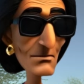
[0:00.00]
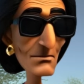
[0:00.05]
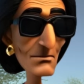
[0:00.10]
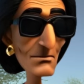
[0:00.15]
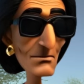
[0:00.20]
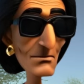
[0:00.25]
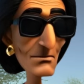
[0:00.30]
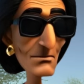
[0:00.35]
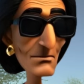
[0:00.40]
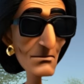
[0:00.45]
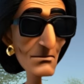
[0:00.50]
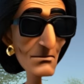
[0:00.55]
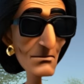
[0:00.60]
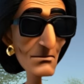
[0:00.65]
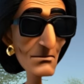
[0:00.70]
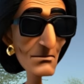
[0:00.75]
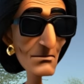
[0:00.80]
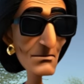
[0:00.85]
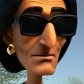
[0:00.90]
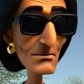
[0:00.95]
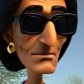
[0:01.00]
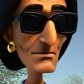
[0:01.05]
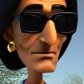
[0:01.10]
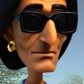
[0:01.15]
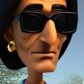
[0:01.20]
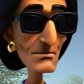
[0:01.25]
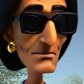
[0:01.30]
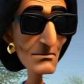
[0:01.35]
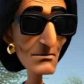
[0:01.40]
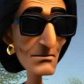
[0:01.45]

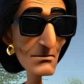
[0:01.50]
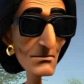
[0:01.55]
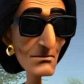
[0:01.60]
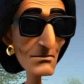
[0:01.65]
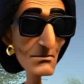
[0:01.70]
[no speech]